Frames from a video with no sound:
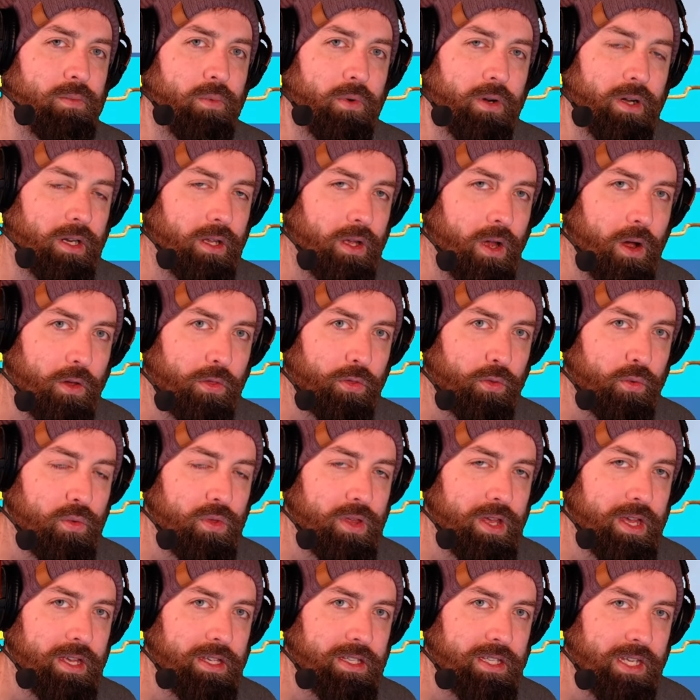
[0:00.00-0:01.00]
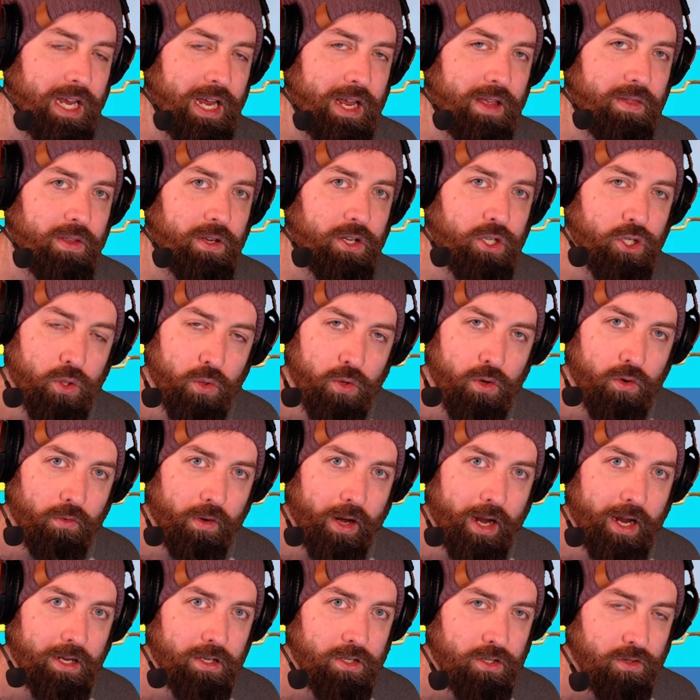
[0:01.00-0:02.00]
We're going to go through these in the shooting
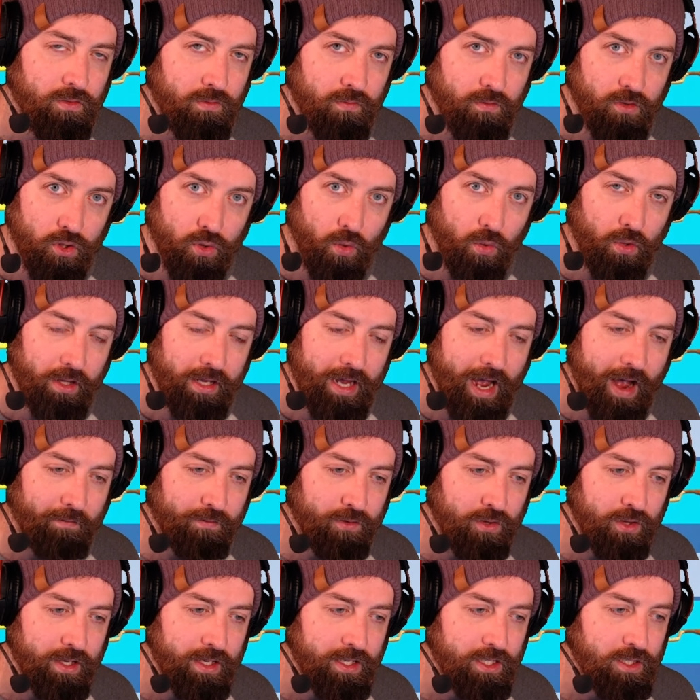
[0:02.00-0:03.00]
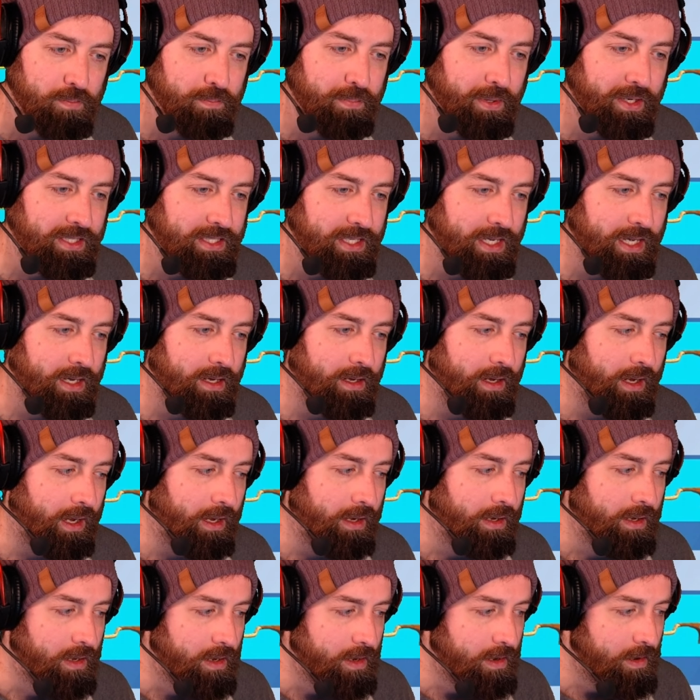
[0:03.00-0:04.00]
range shortly after this, but uh,
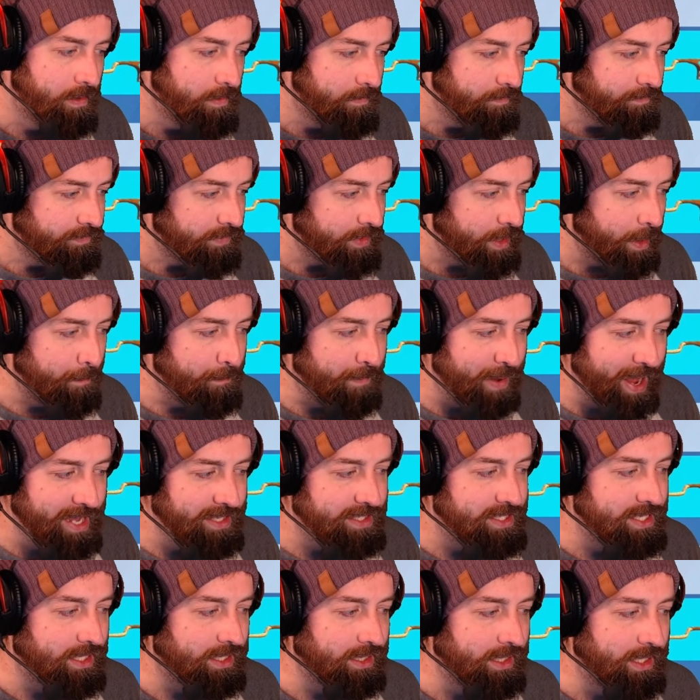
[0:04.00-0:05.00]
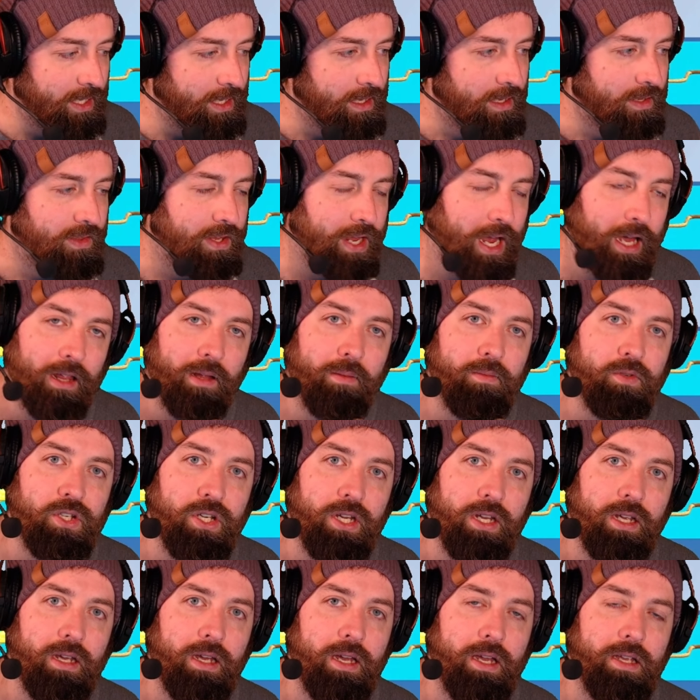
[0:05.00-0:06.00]
basically the
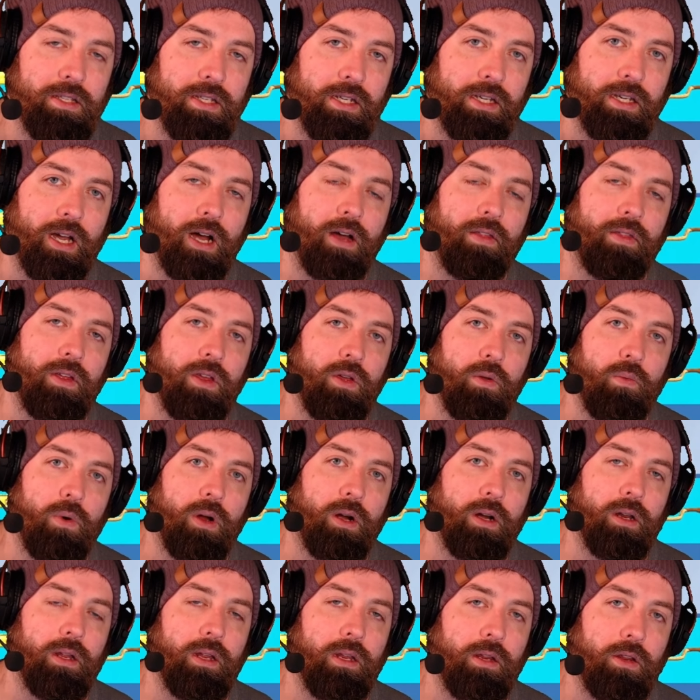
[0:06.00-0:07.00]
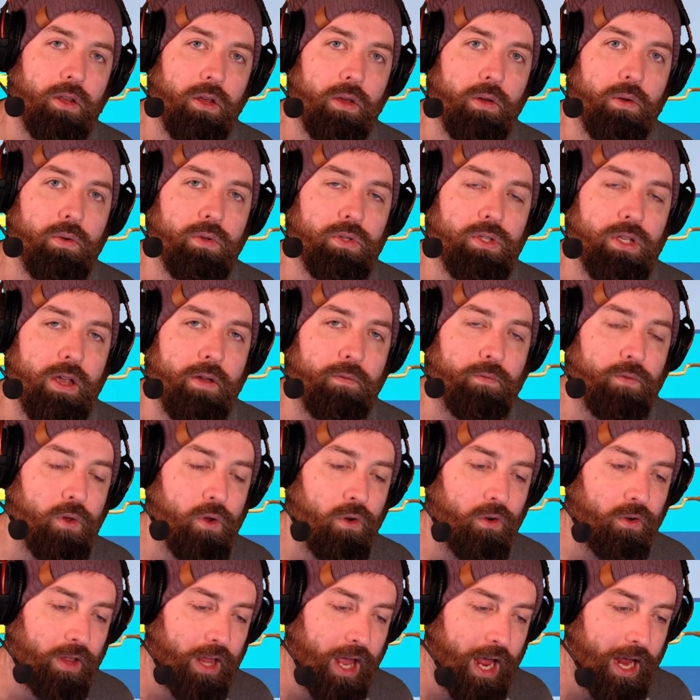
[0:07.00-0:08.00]
LMG is a gun that you want to use if
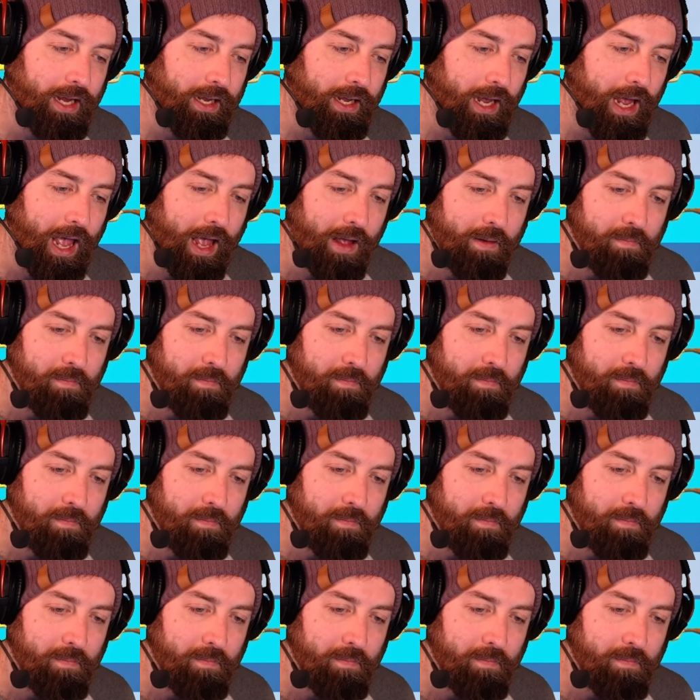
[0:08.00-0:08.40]
you're like